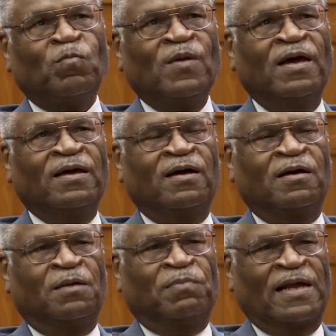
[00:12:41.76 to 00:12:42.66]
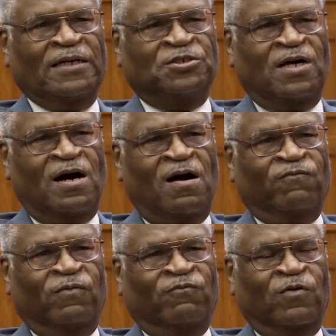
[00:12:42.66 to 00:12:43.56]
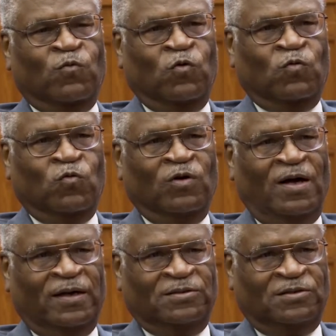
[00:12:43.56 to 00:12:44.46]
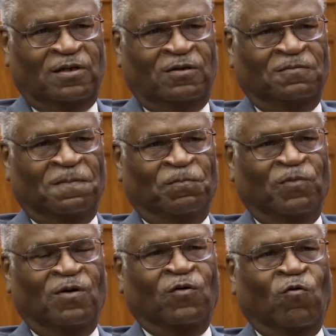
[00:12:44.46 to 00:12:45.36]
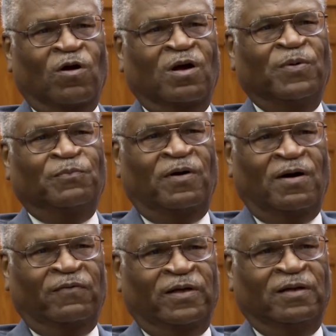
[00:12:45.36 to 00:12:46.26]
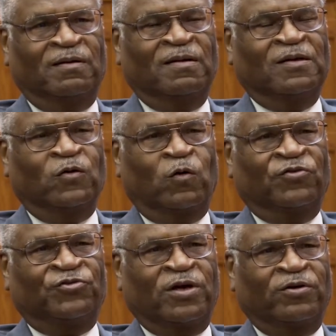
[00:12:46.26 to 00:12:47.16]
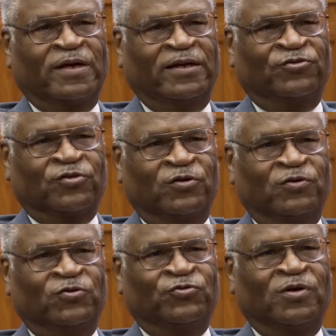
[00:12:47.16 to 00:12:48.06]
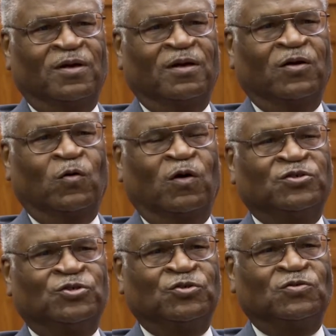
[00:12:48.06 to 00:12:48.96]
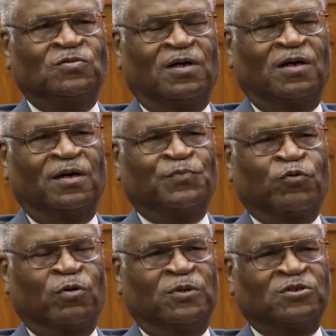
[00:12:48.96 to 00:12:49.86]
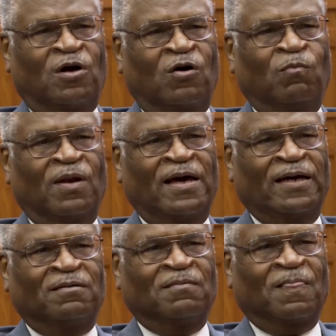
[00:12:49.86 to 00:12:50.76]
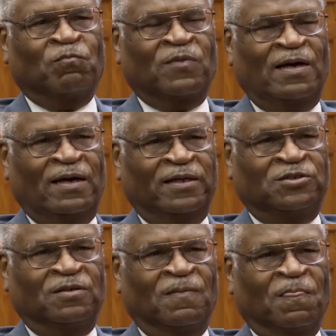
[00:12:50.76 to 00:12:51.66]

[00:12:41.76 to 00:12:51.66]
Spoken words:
a black child from rural Arkansas, growing up in poverty, going to segregated schools, going to pretty much all black college,